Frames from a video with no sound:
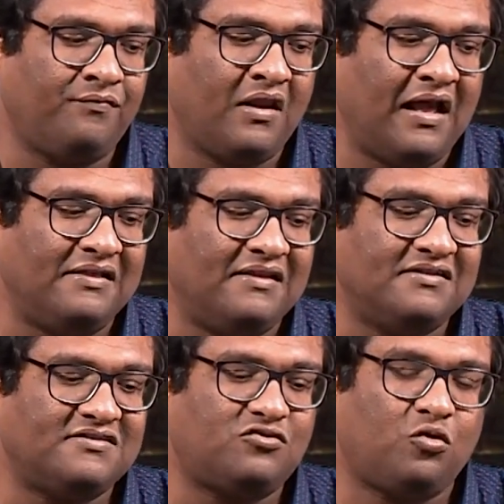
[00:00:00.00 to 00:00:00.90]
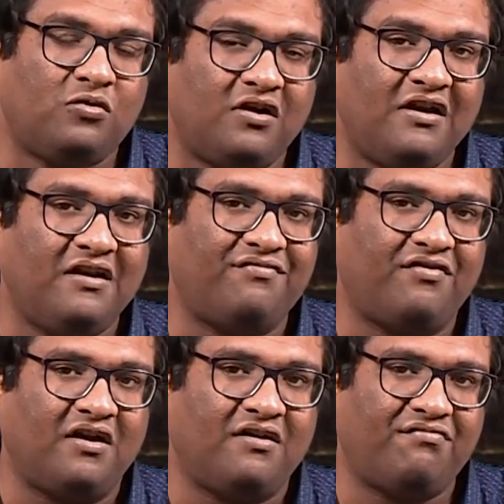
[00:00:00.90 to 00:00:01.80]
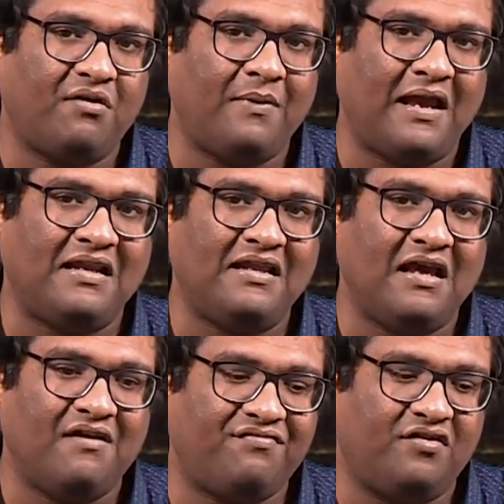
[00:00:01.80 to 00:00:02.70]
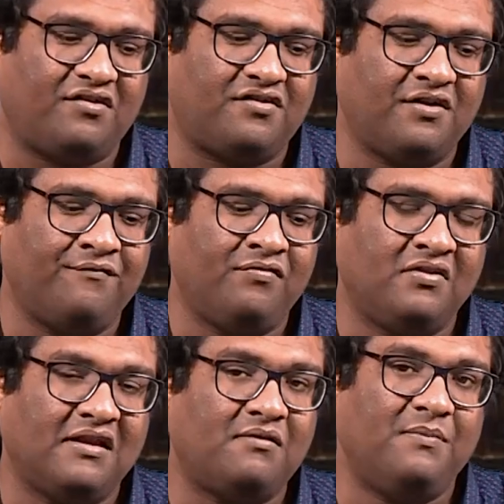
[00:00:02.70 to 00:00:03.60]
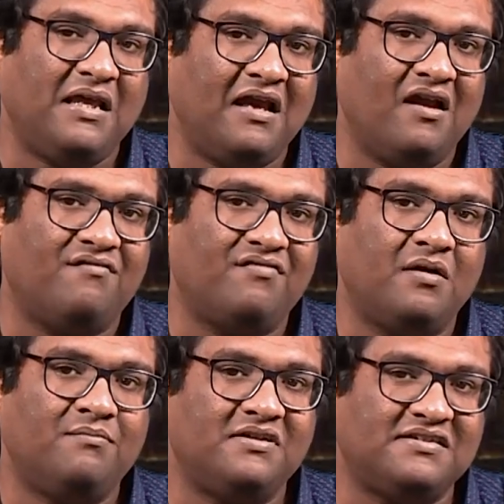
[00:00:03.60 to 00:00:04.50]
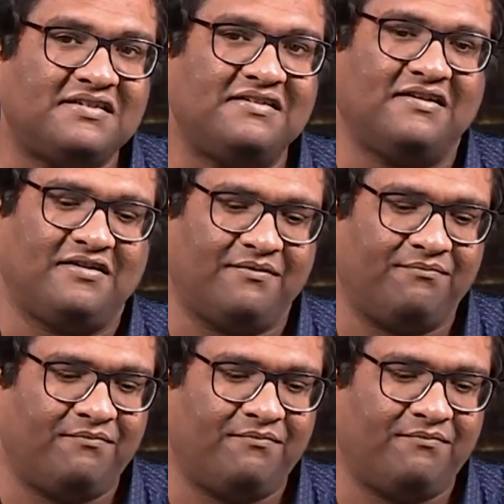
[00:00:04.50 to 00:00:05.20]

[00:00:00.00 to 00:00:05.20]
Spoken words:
and thus totally different from any effort that may have preceded him.